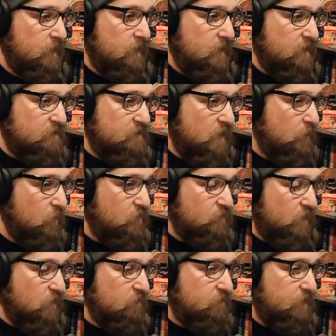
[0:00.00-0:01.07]
his numbers
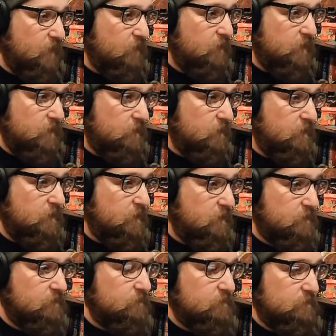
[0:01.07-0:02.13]
aren't very good,
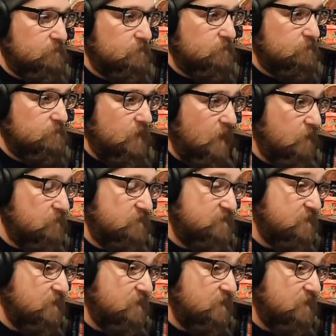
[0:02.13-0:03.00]
to say